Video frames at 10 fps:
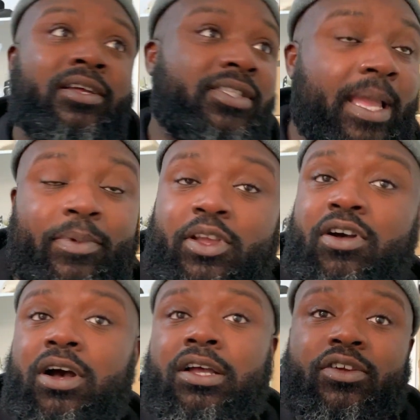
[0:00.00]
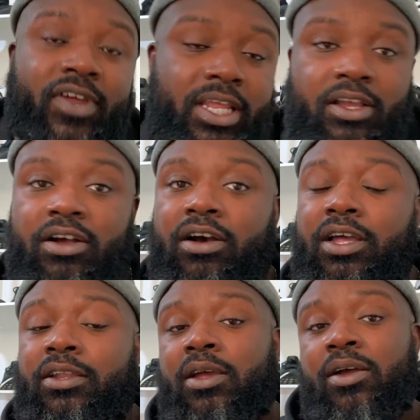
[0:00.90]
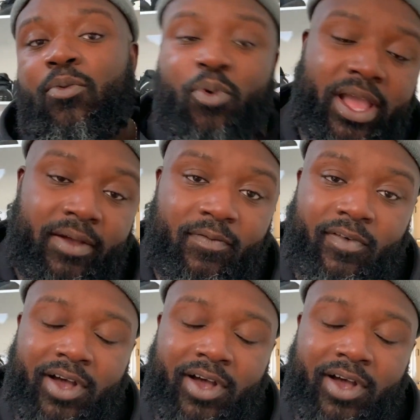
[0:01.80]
debit card, credit card, whatever.